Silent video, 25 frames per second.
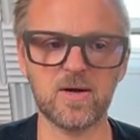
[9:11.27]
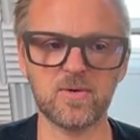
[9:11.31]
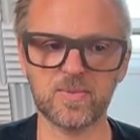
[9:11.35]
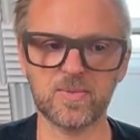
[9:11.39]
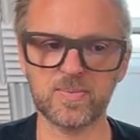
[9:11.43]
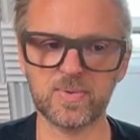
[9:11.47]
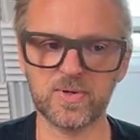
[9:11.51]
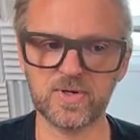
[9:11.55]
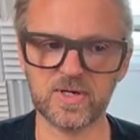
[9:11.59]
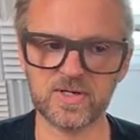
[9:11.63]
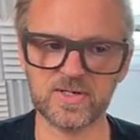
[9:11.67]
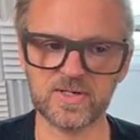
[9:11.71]
I
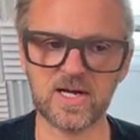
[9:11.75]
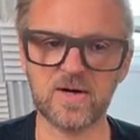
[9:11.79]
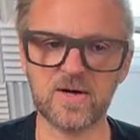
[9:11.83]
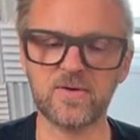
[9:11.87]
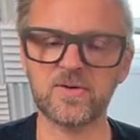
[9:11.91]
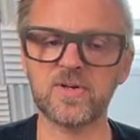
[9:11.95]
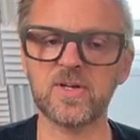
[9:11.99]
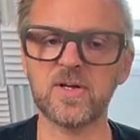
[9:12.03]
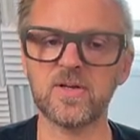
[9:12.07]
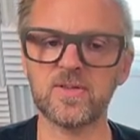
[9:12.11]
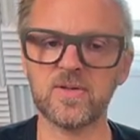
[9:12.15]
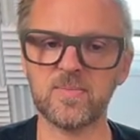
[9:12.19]
would put it
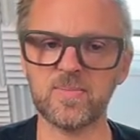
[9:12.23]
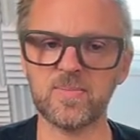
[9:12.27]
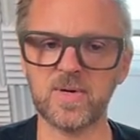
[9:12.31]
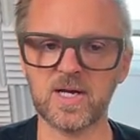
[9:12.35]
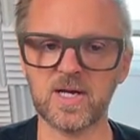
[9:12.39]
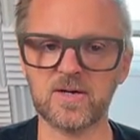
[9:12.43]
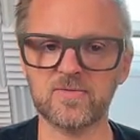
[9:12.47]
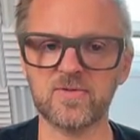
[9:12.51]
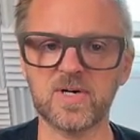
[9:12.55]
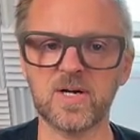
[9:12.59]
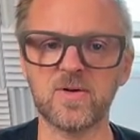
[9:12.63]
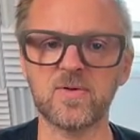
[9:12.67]
down here on the
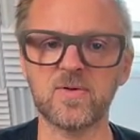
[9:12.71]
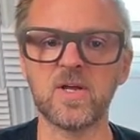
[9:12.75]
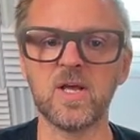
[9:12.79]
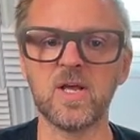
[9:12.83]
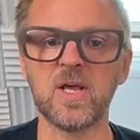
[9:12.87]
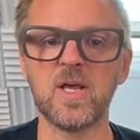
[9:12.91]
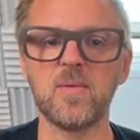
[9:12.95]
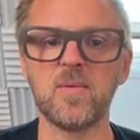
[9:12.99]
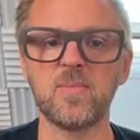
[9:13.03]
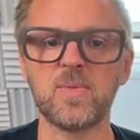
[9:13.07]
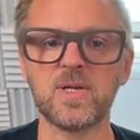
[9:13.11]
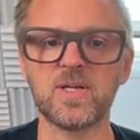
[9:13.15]
background
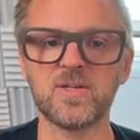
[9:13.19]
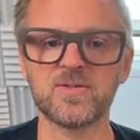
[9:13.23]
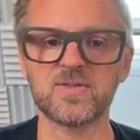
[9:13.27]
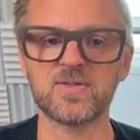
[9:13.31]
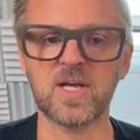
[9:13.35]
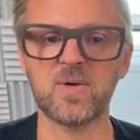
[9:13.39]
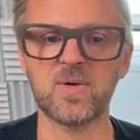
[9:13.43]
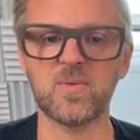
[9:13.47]
because